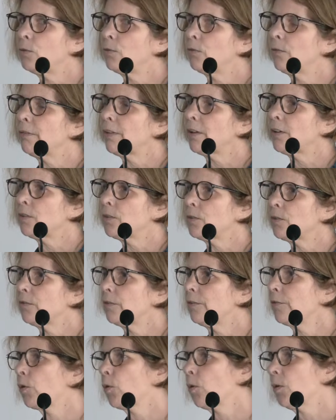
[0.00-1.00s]
all of those
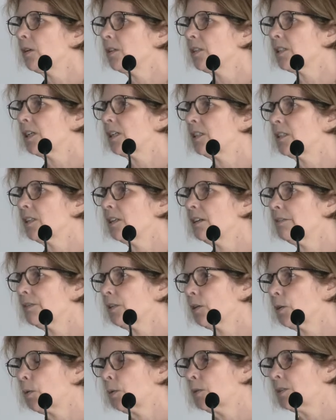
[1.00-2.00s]
sort of qualitative
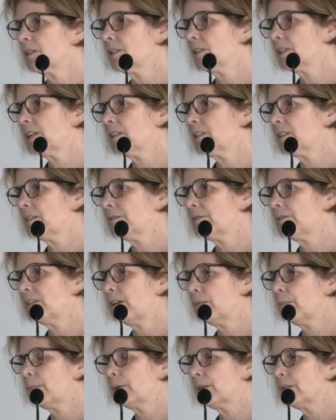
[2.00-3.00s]
and quantitative
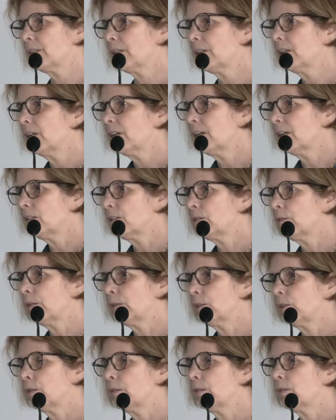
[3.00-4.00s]
numbers
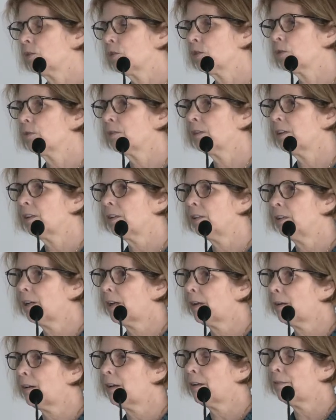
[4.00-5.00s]
to ensure that, you
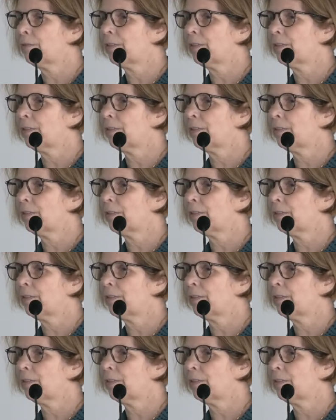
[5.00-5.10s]
know,